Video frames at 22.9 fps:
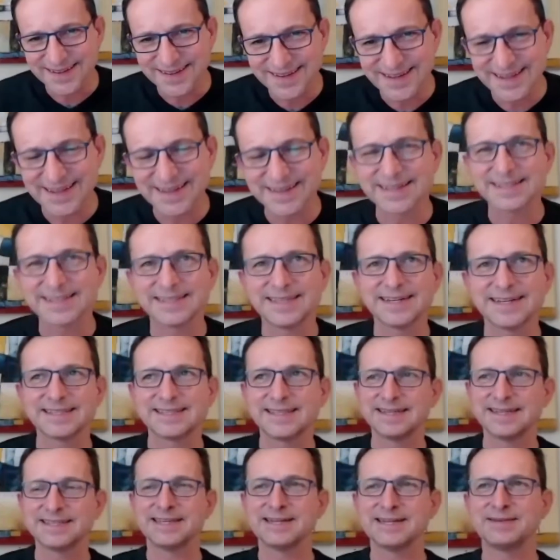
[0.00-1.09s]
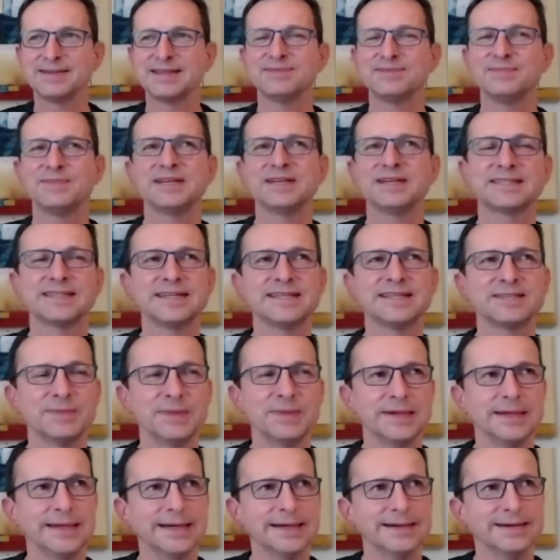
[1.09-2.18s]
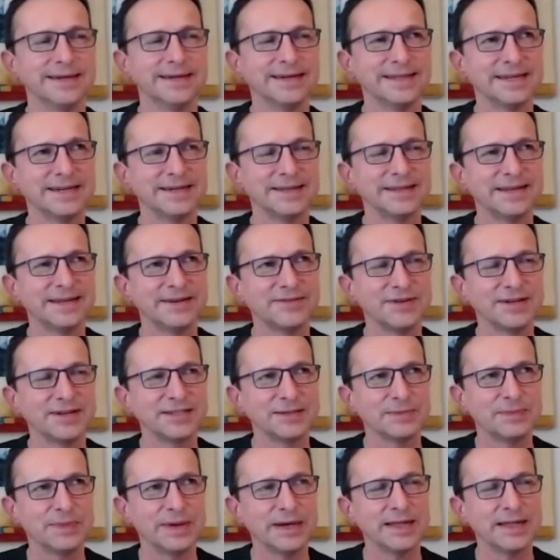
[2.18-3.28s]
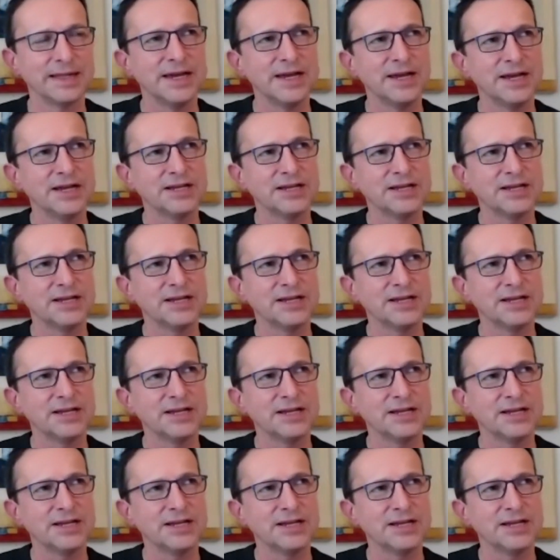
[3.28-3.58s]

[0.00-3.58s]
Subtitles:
Yeah, that makes sense to me now. Yeah, that rings a bell.